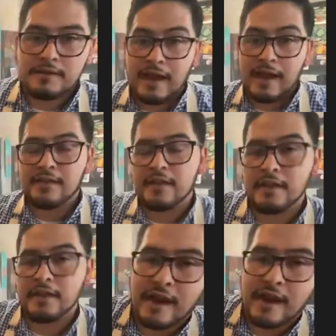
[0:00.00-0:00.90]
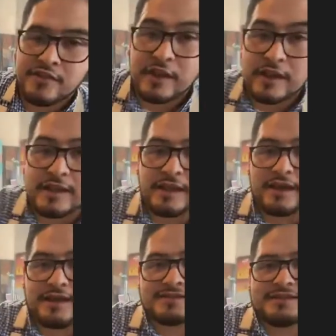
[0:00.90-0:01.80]
Thai chili
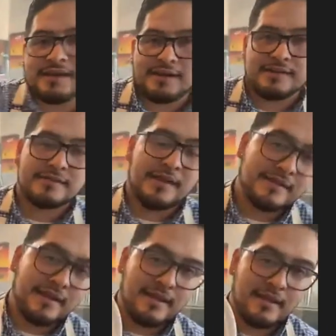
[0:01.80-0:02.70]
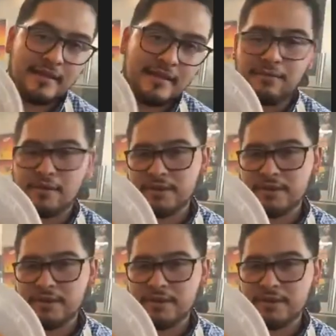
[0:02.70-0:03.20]
salsa de diablo.